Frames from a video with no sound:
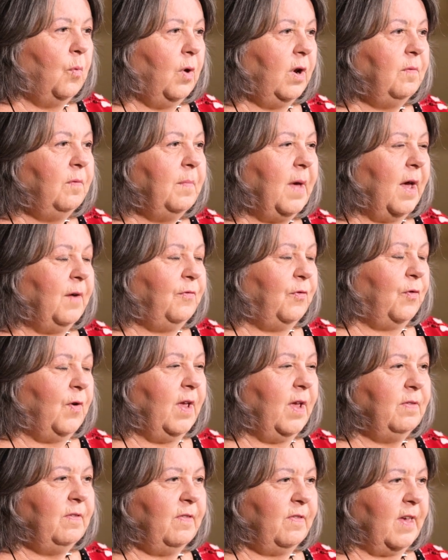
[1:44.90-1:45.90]
One of my
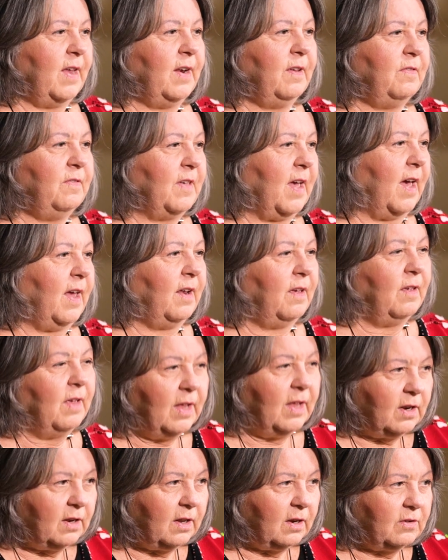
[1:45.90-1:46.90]
friends set aside a
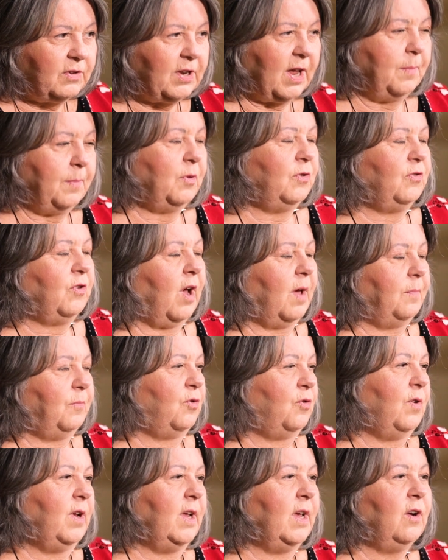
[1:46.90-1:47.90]
little tabletop
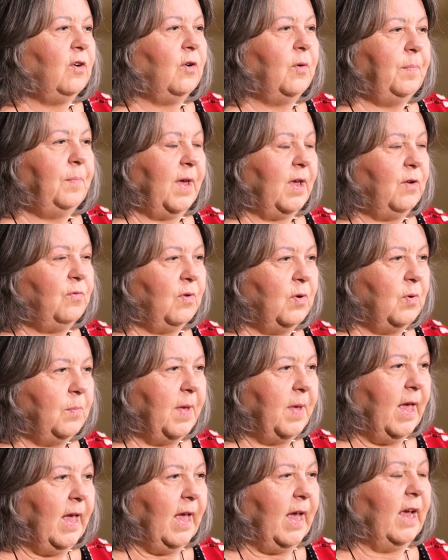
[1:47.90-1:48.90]
tree in her
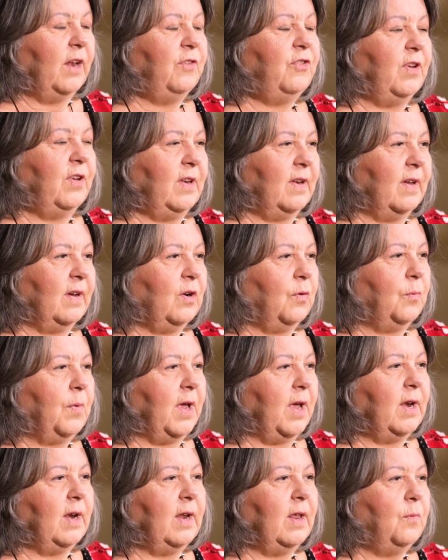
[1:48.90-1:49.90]
bedroom, and she
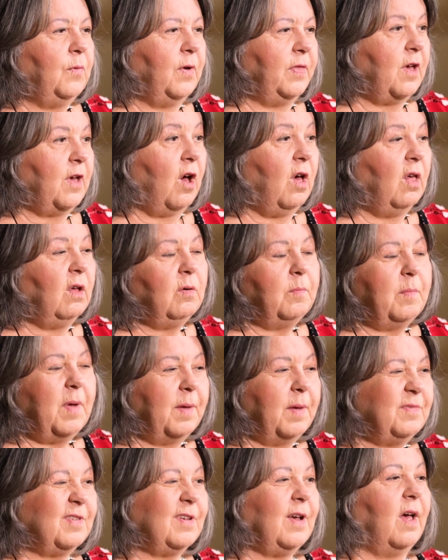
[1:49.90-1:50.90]
decorated it with all her
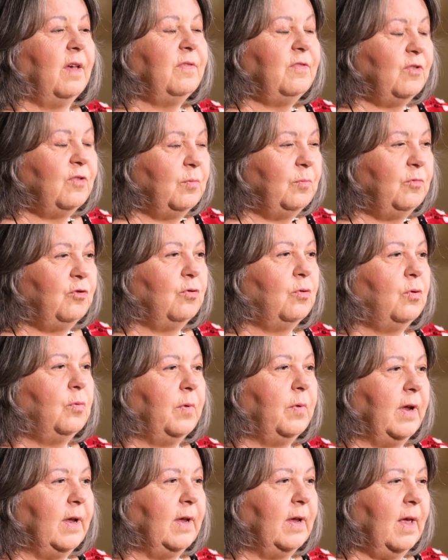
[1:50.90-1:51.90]
mom's costume jewelry.